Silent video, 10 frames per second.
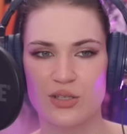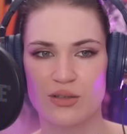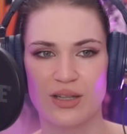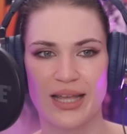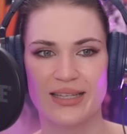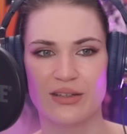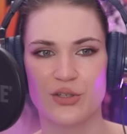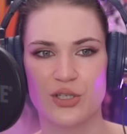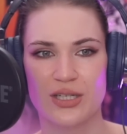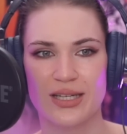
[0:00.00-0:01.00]
like that
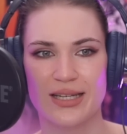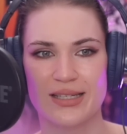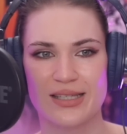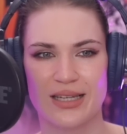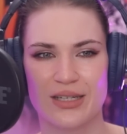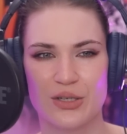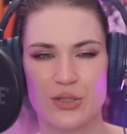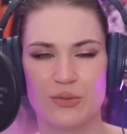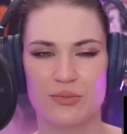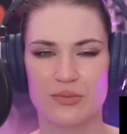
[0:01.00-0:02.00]
she is kind of,
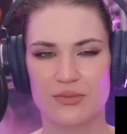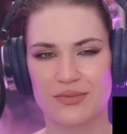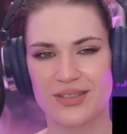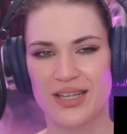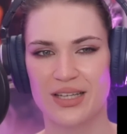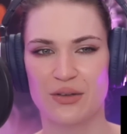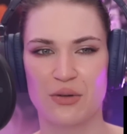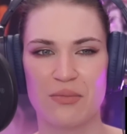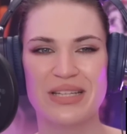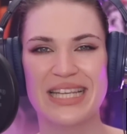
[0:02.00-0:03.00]
you know,
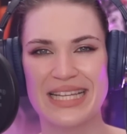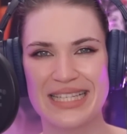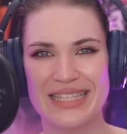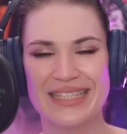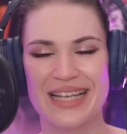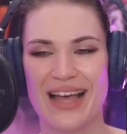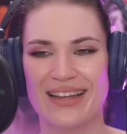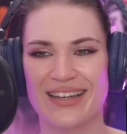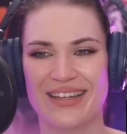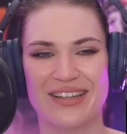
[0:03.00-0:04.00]
imitating
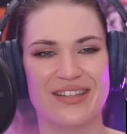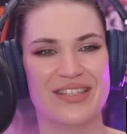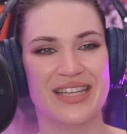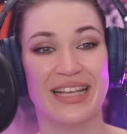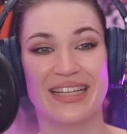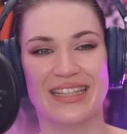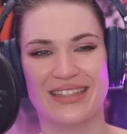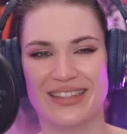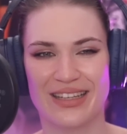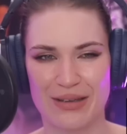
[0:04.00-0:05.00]
that
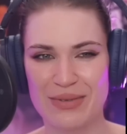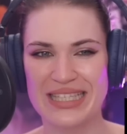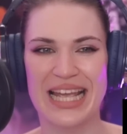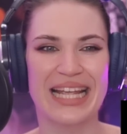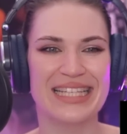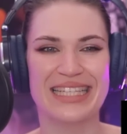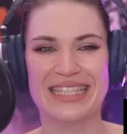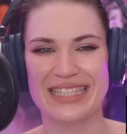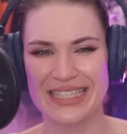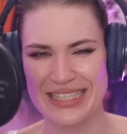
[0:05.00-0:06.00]

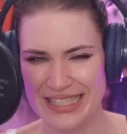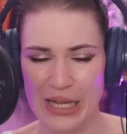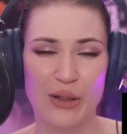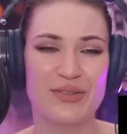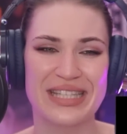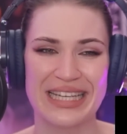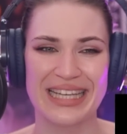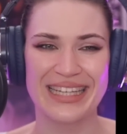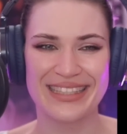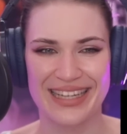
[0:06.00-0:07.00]
imitating the style of
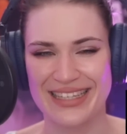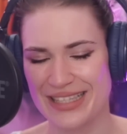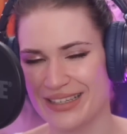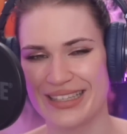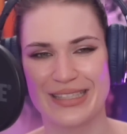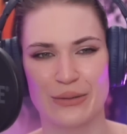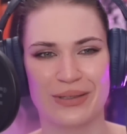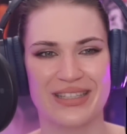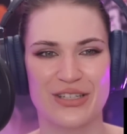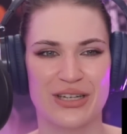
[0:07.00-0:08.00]
singing that is connected
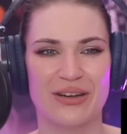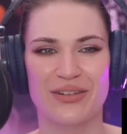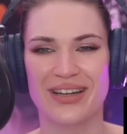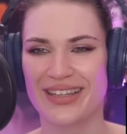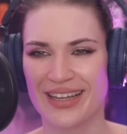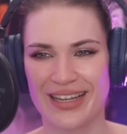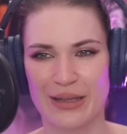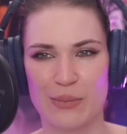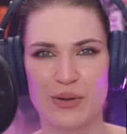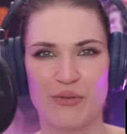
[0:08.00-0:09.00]
with this genre, a
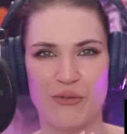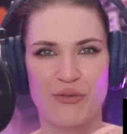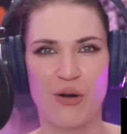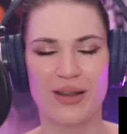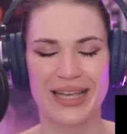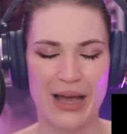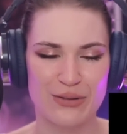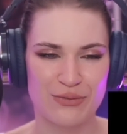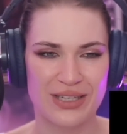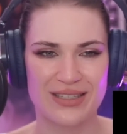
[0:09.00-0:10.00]
little bit of a falling
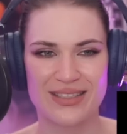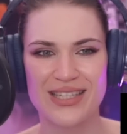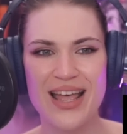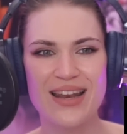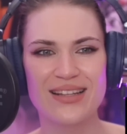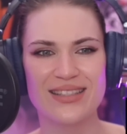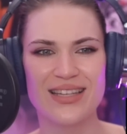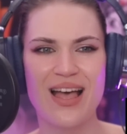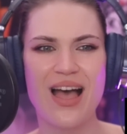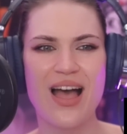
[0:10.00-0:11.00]
out of that
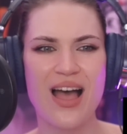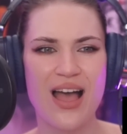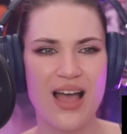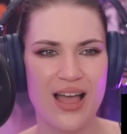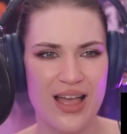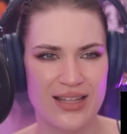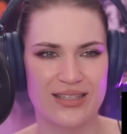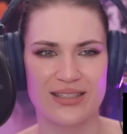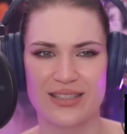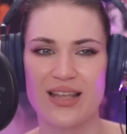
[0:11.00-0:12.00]

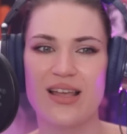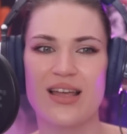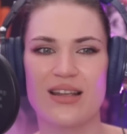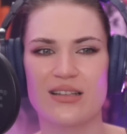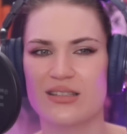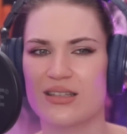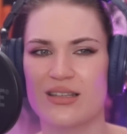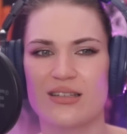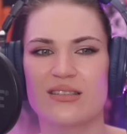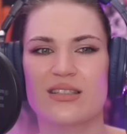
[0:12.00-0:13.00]

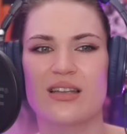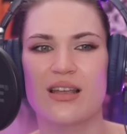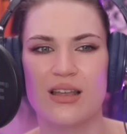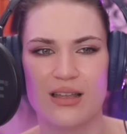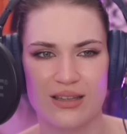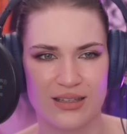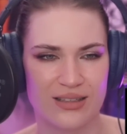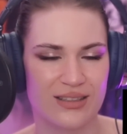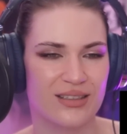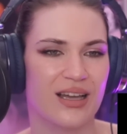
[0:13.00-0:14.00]

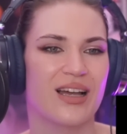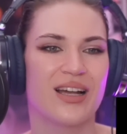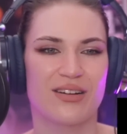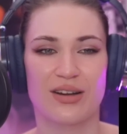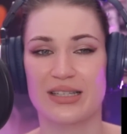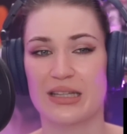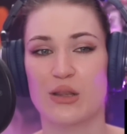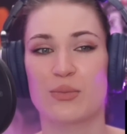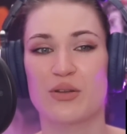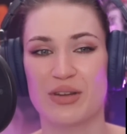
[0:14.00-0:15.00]
da-da-da-da-da-da-da-da-da-da, right? A
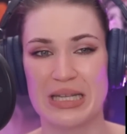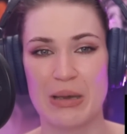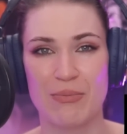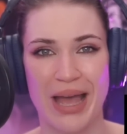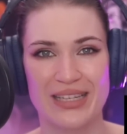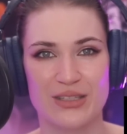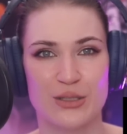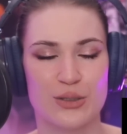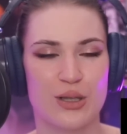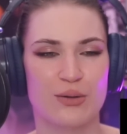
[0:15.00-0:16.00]
little bit of an impact on
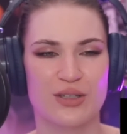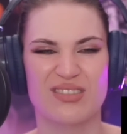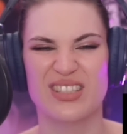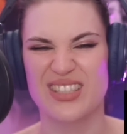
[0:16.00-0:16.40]
those lower tones.